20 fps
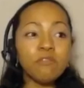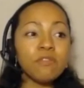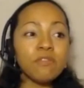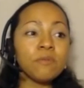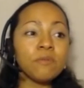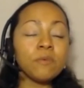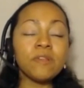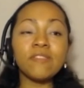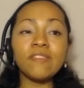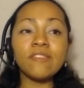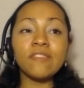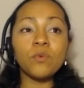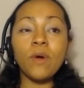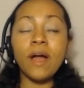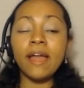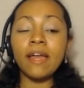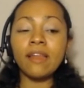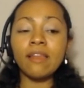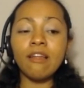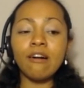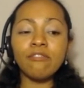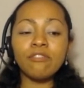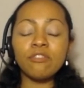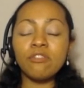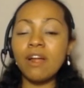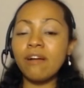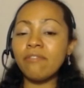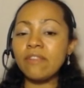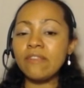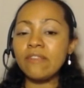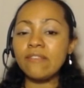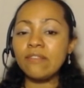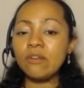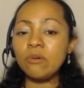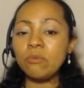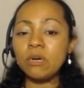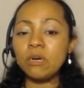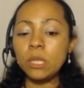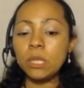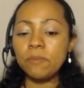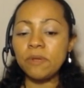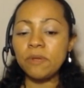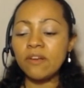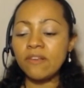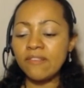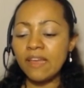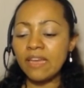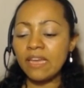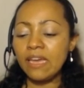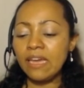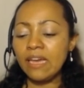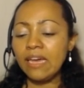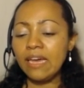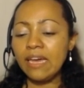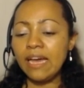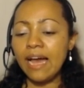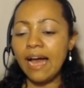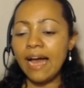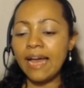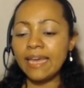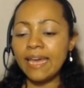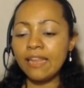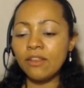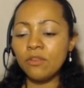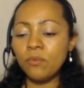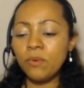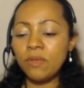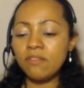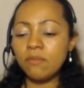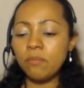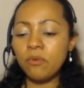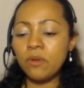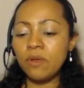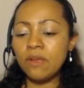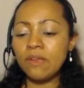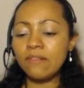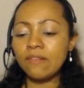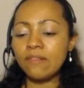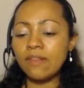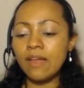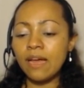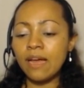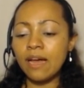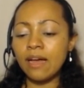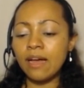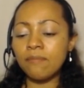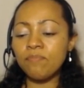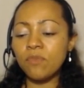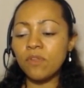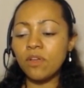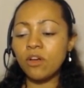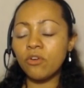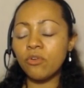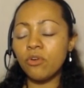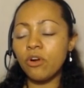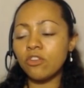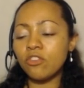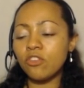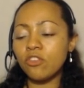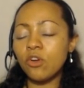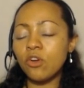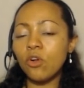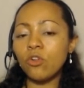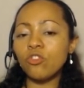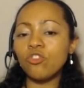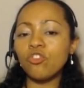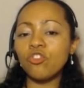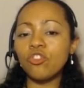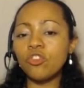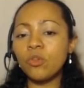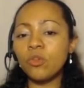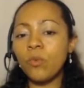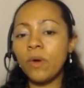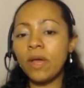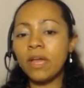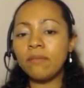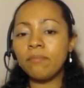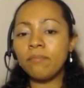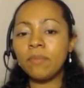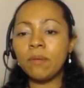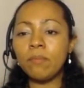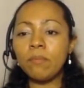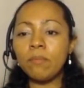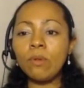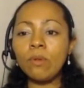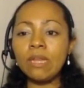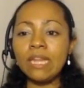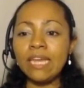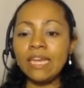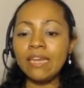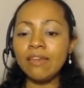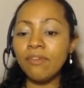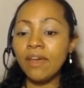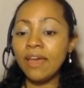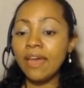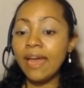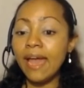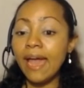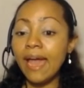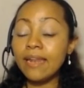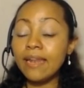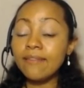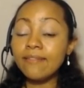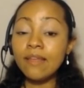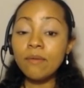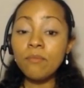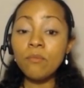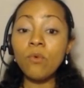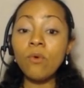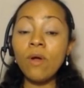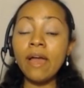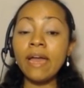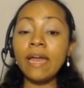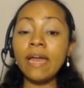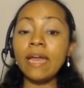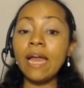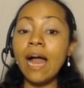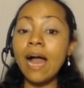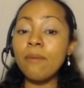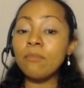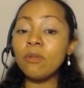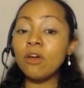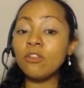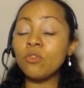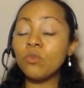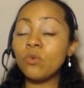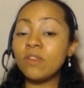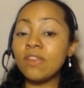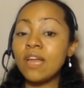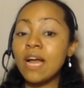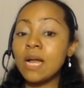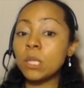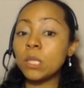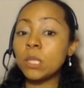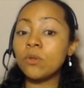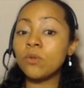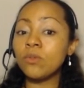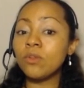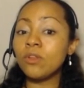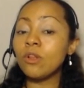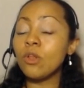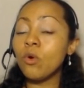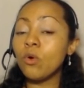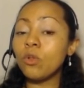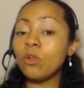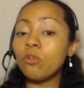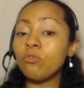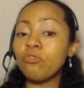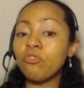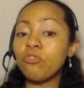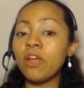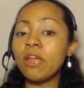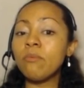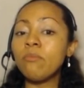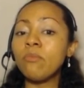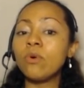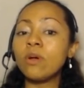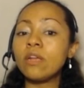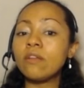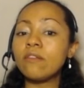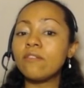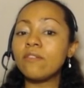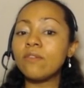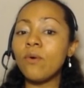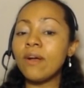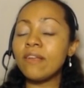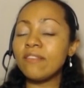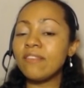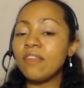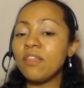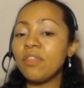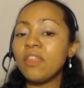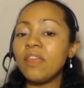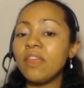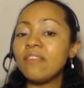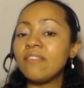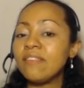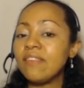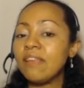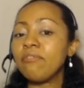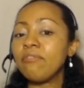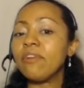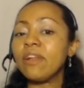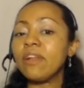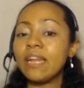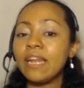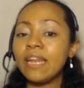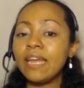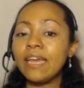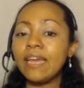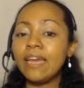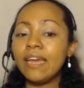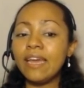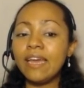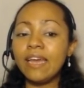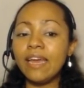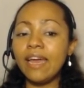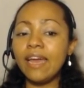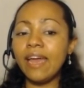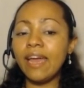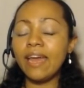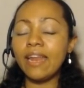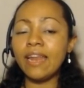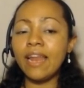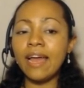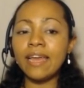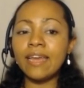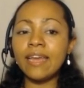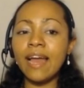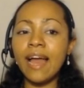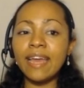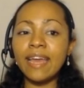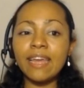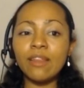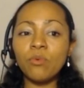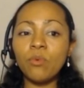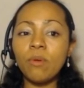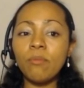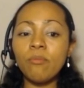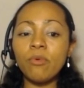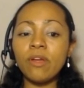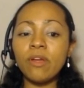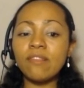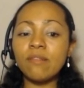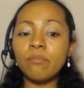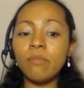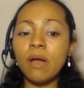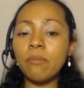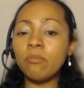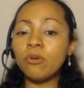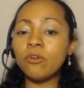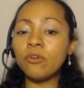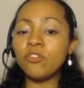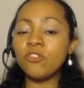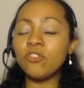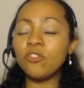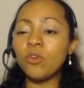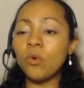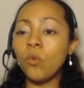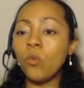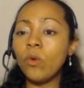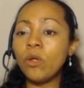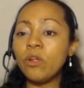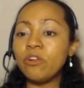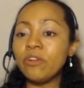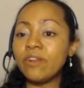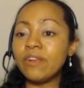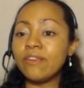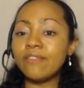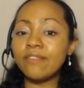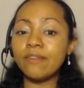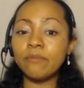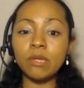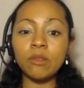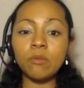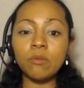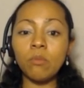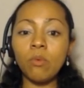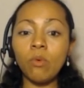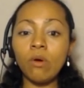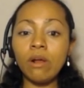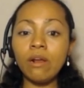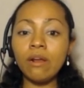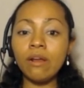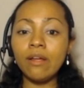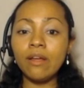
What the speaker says: the reasons why I love traveling so much because I get to experience cross-cultural way people live, and the same way I'm not too attached to the local framework, so I see things differently, and I get to embrace my personal weirdness a bit more